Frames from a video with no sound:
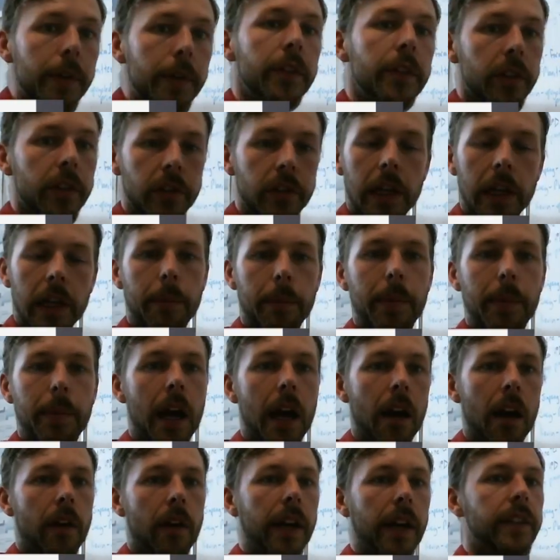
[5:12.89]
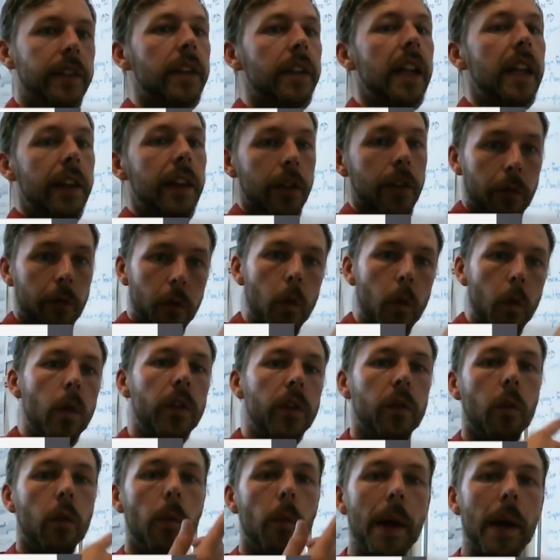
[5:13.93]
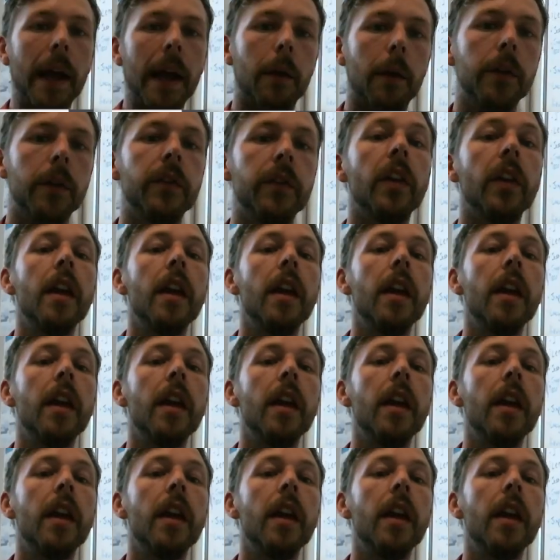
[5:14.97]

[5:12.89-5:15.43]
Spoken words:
just like BRA did, either forwards or backwards,